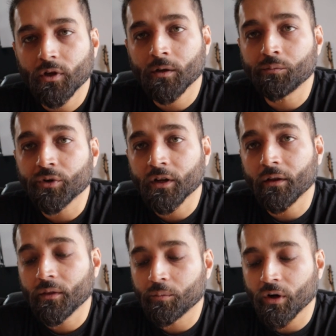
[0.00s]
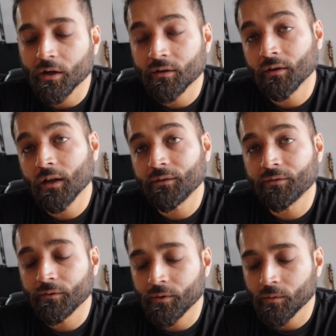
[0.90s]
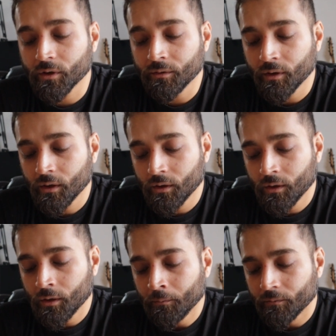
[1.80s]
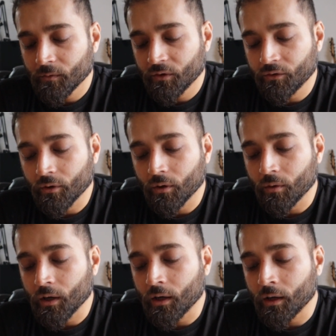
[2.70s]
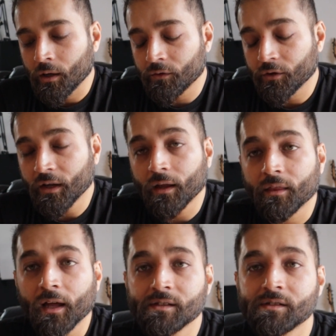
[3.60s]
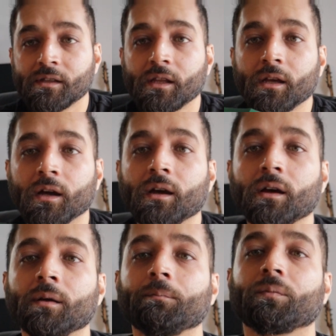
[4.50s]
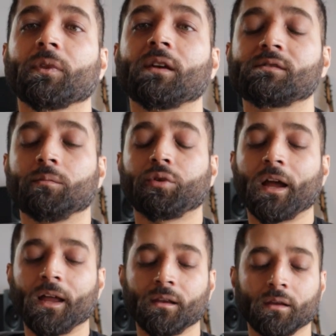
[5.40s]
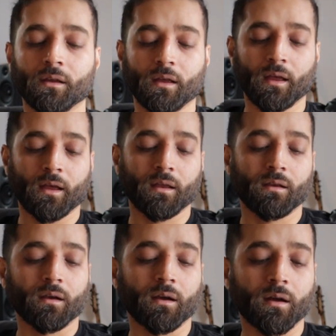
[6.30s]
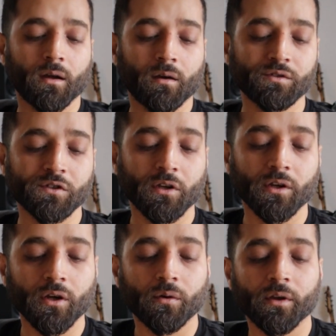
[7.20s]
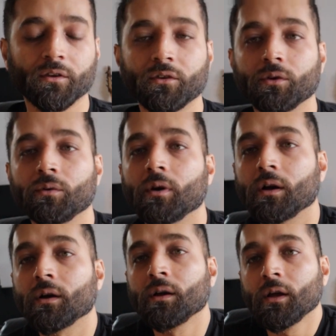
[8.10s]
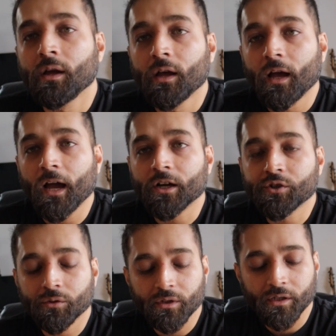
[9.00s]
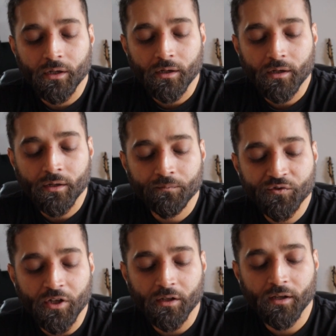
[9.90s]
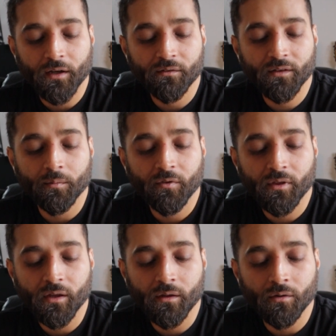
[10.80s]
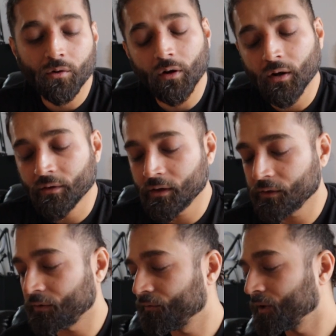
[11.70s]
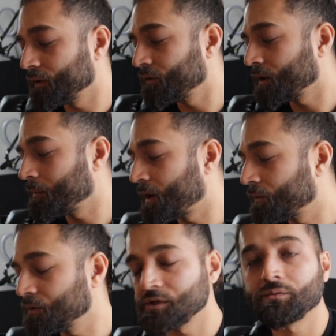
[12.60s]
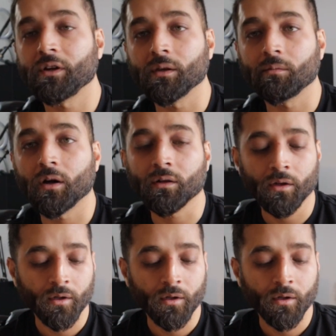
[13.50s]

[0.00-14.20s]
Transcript: in bringing the product to life, if you will. So so yeah, that's the brand, and I'm just gonna go into actually checking out some of the, or all the different flavors. I might as well just read them all.